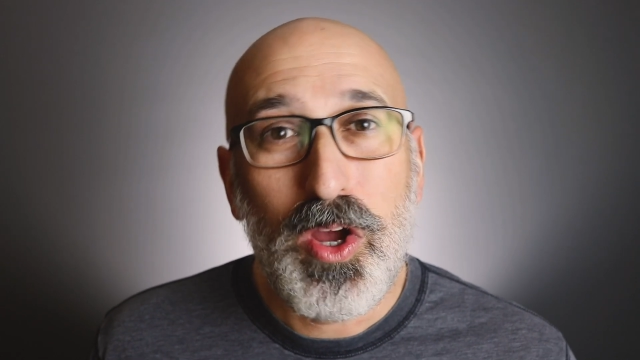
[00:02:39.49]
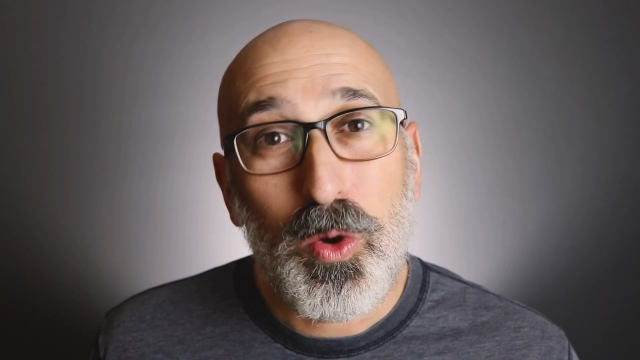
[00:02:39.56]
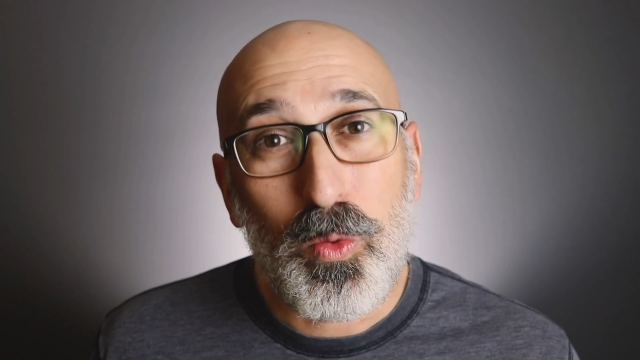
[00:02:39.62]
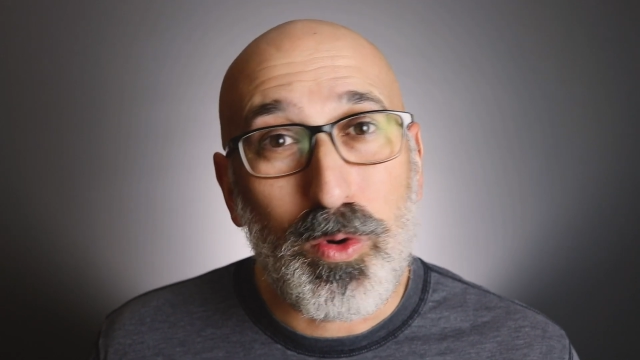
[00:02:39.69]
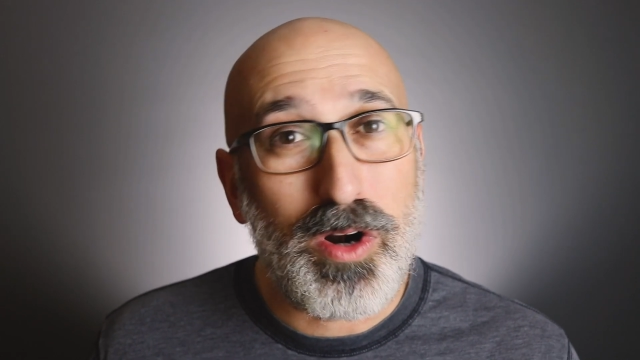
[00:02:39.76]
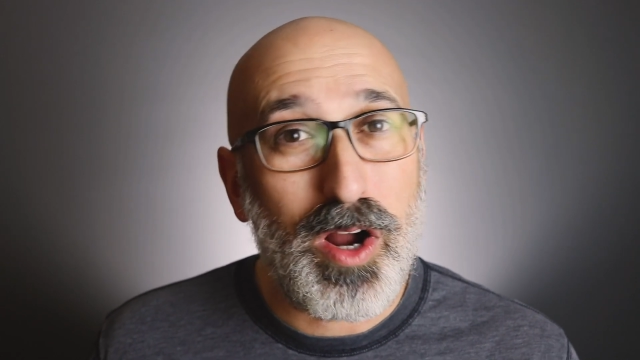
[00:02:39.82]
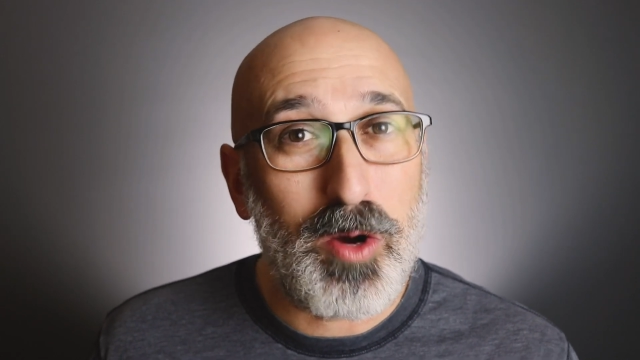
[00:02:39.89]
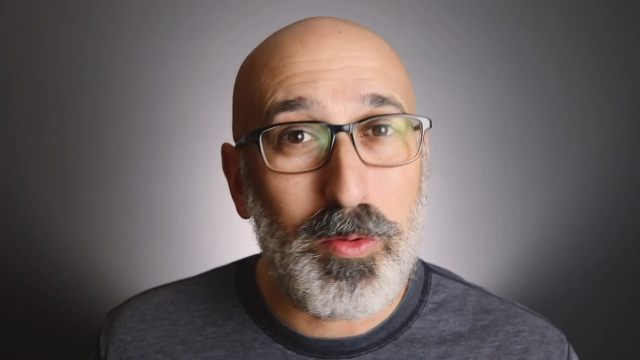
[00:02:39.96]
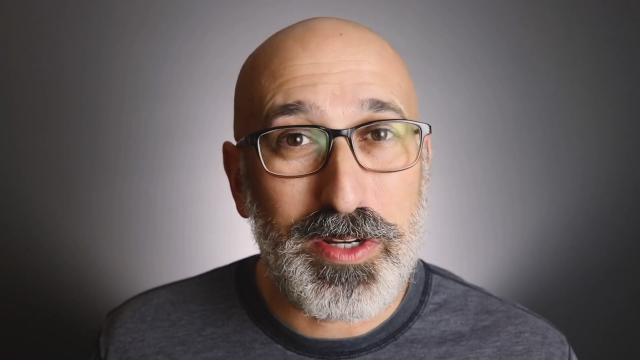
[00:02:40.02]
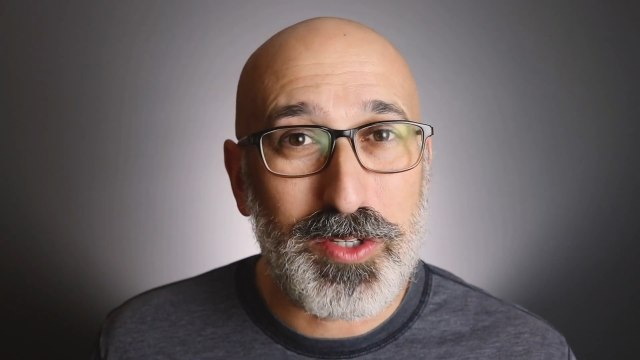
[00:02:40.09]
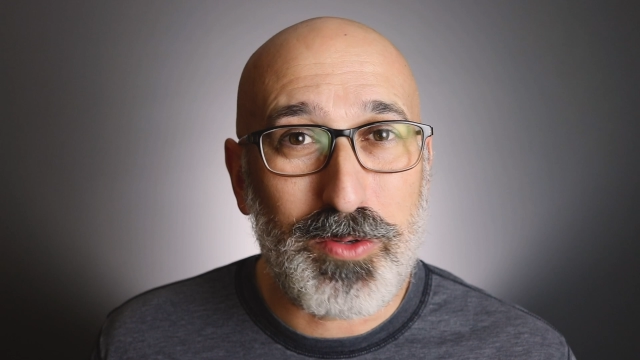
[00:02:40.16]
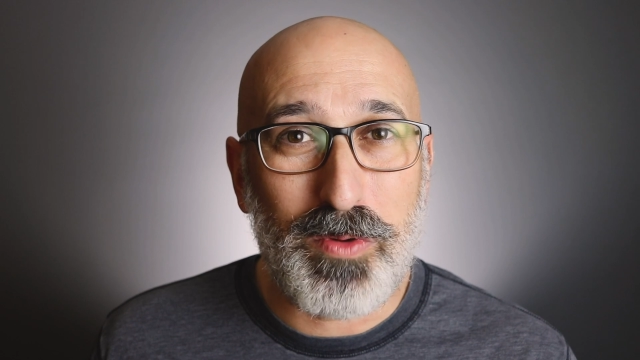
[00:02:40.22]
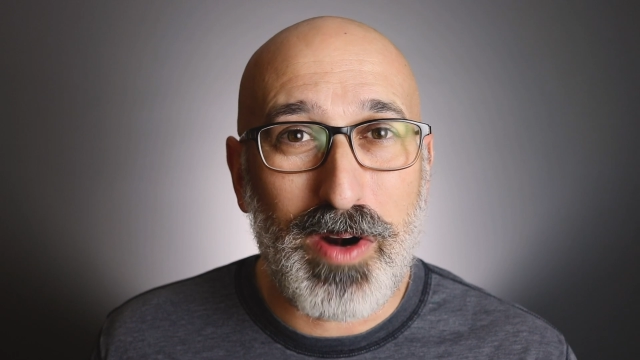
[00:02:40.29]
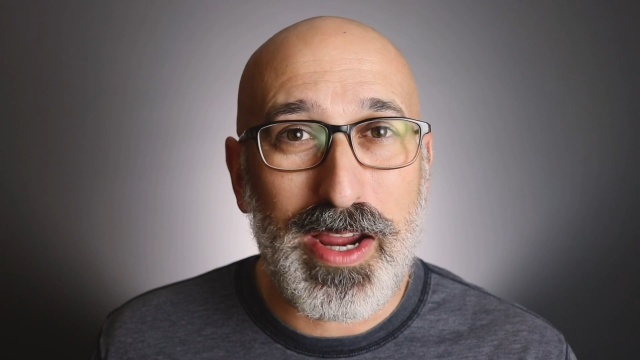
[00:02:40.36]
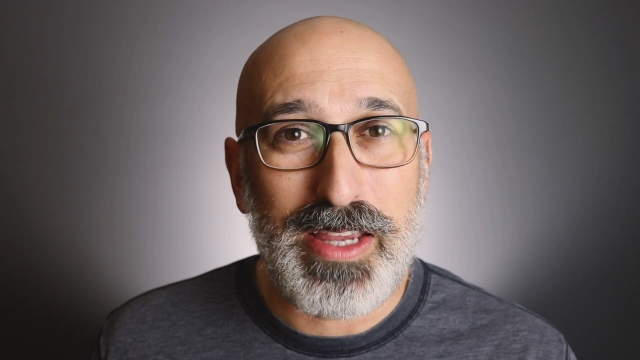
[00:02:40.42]
we're always
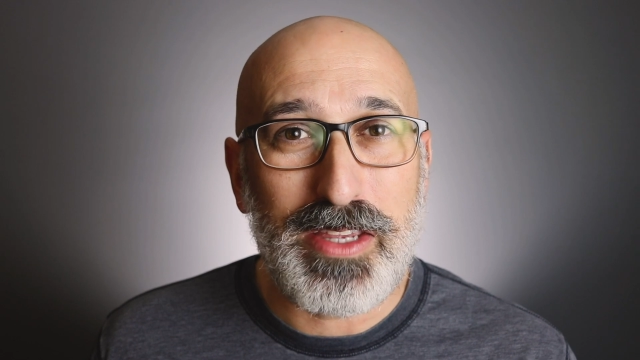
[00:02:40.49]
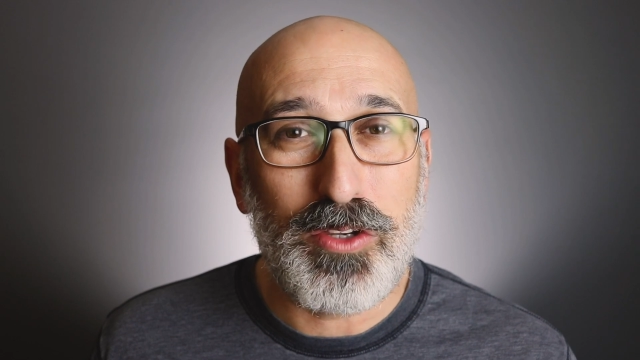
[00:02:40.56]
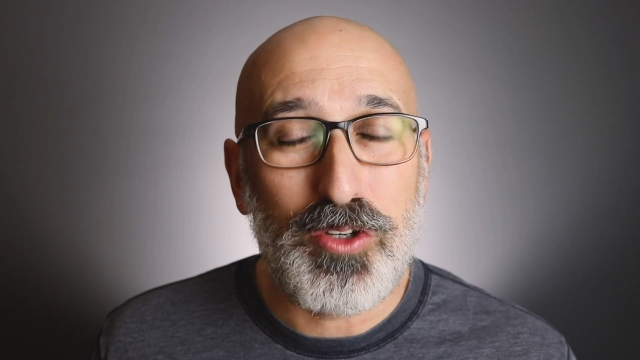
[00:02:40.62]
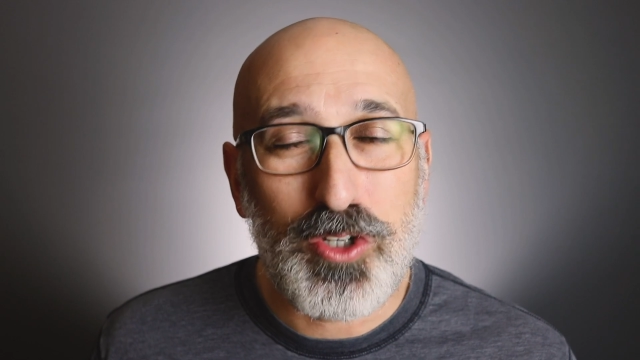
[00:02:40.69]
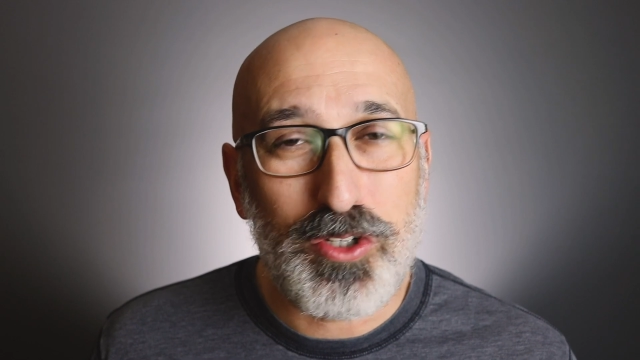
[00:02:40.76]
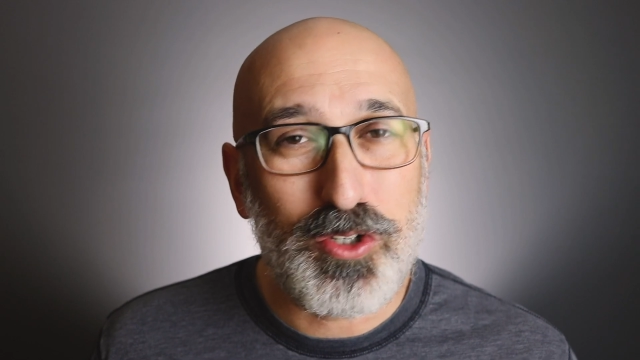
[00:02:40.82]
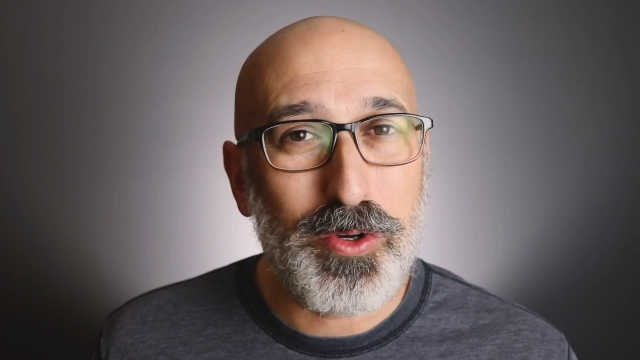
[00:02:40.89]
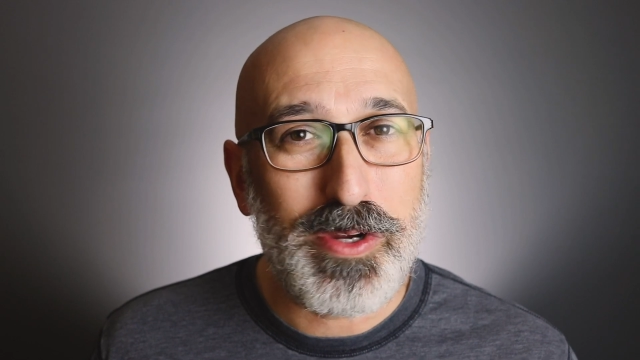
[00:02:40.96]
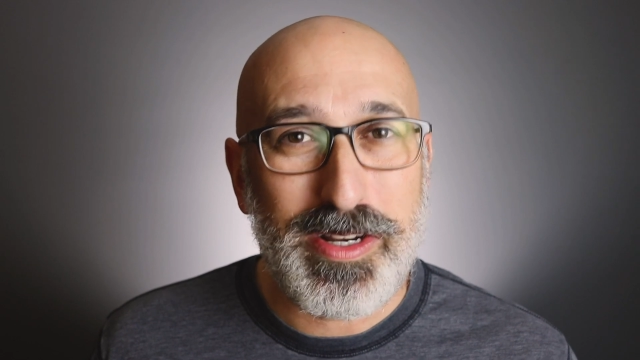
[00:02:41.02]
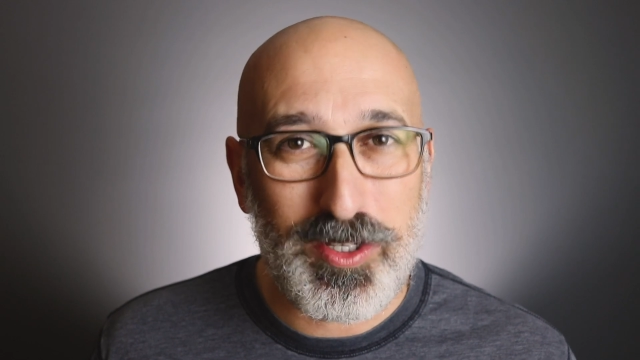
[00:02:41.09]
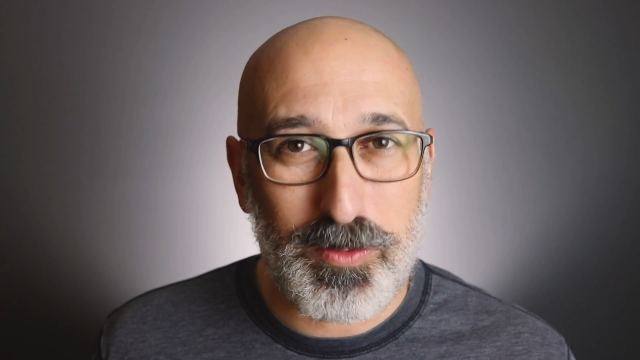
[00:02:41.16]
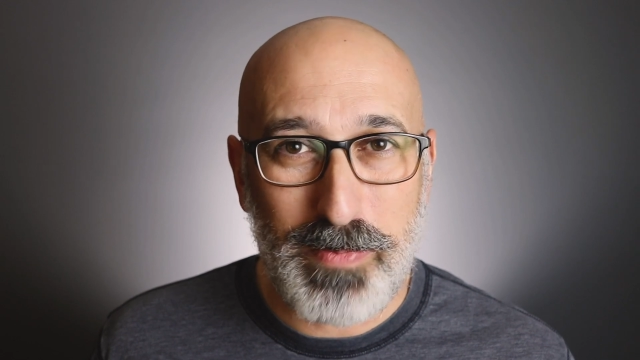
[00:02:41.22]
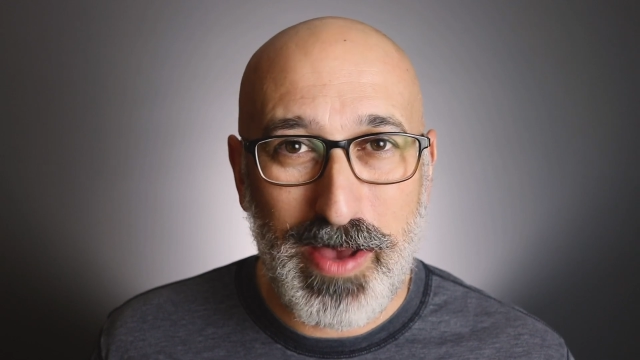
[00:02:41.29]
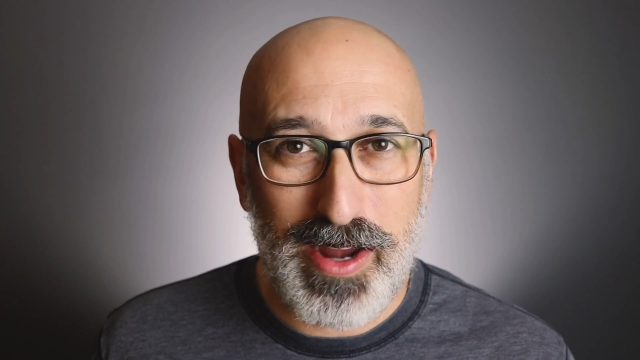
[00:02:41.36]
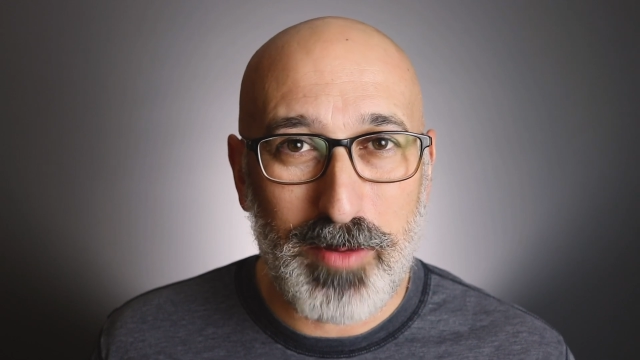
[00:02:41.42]
right, you should treat us
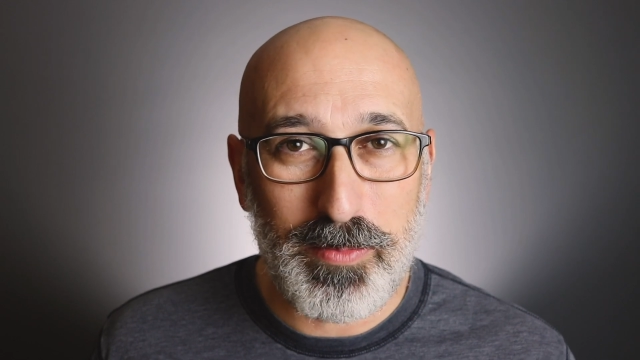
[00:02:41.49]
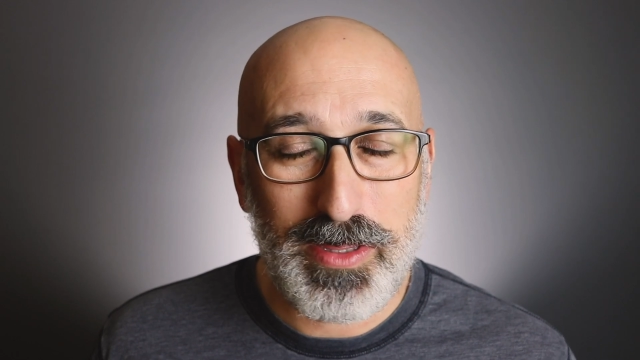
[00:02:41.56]
better.